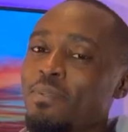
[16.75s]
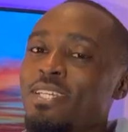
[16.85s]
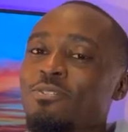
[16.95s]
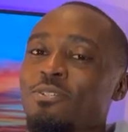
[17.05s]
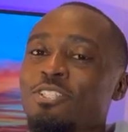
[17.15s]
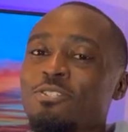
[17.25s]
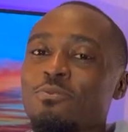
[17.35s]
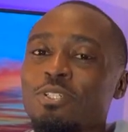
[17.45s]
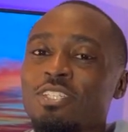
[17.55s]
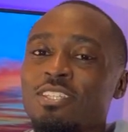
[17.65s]
Please continue
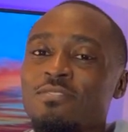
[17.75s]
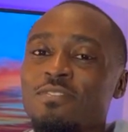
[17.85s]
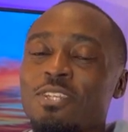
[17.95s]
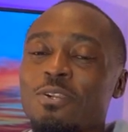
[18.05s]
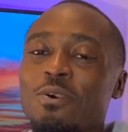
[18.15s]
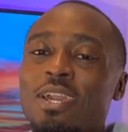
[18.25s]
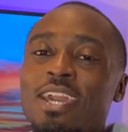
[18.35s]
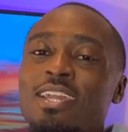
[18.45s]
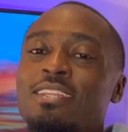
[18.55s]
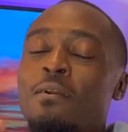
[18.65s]
watching this video
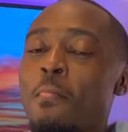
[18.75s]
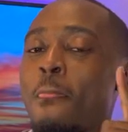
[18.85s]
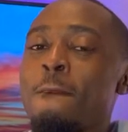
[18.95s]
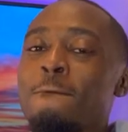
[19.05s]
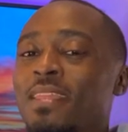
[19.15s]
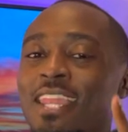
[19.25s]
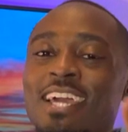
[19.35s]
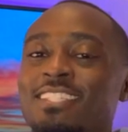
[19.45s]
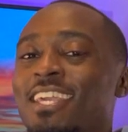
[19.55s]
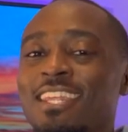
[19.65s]
and
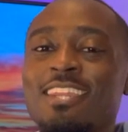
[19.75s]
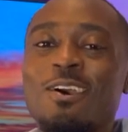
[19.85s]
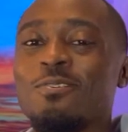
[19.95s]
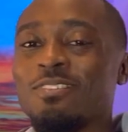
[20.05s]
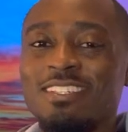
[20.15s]
let's get it on.